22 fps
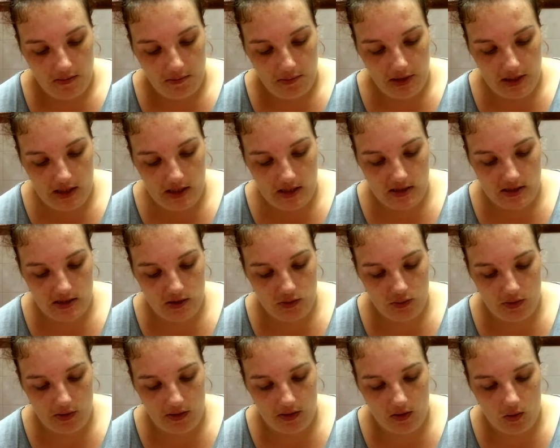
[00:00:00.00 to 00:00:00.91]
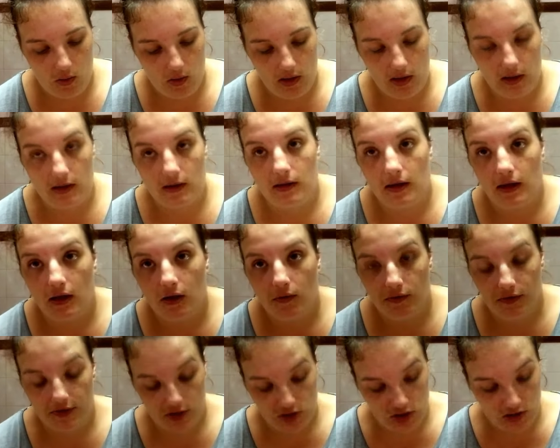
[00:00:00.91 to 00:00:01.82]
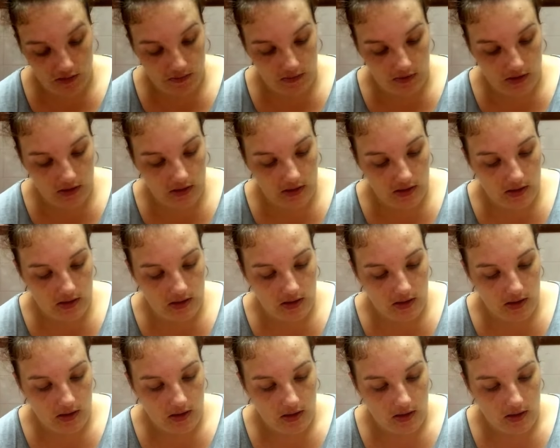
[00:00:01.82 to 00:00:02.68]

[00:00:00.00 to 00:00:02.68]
pleased with the quality of the shimmers.